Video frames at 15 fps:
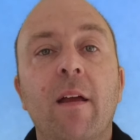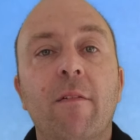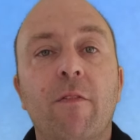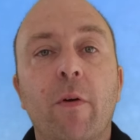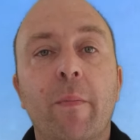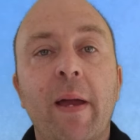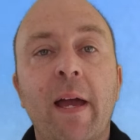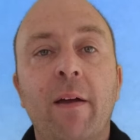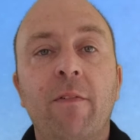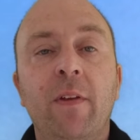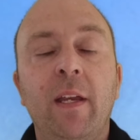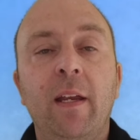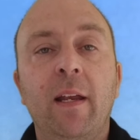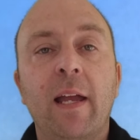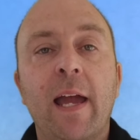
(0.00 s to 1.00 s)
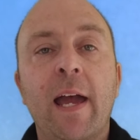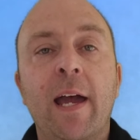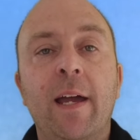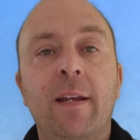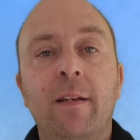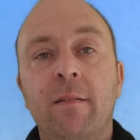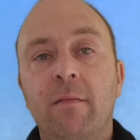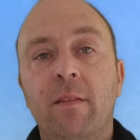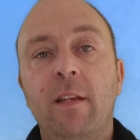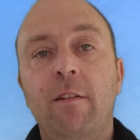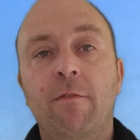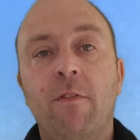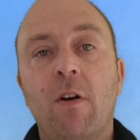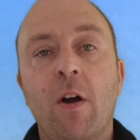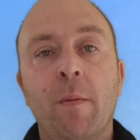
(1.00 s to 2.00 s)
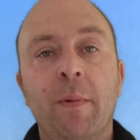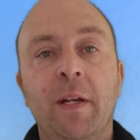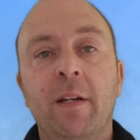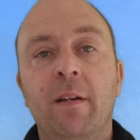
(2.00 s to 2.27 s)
from having had the environment